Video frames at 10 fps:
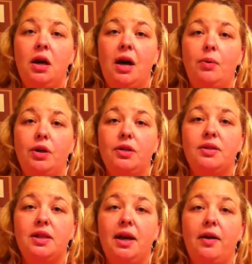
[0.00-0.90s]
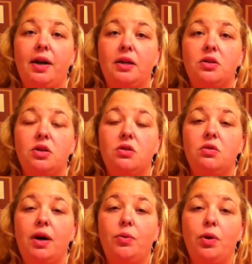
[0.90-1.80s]
I wanted to see how I could
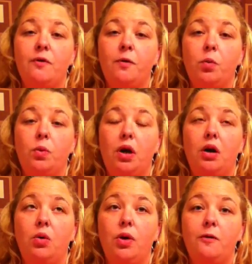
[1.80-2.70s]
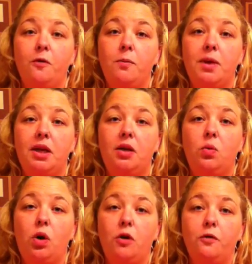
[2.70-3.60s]
do. I'd run for a minute,
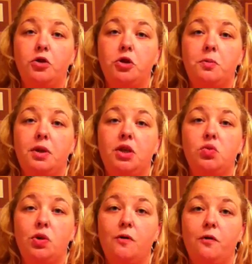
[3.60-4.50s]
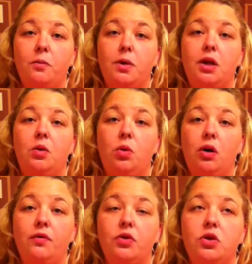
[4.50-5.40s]
walk for 2 minutes, run for a minute,
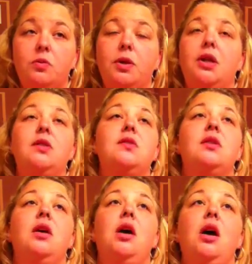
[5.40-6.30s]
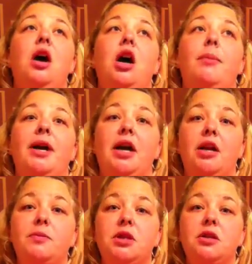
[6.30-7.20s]
walk for 2 minutes. I got
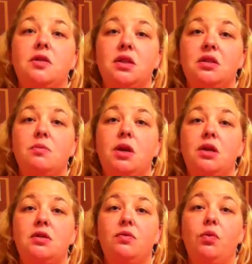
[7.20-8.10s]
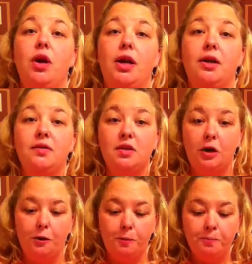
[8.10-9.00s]
up to 6 minutes of running,
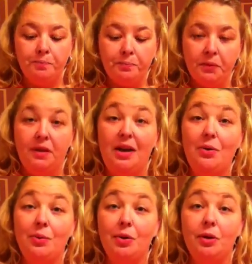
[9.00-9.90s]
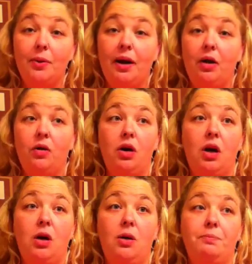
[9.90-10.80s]
so that went really well.
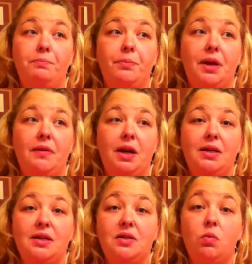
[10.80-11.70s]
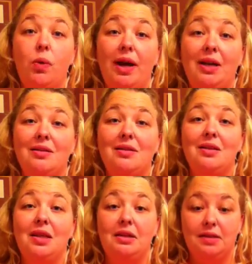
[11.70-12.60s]
And then I did some weights
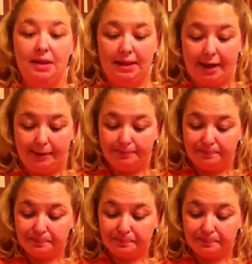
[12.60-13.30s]
and things like that.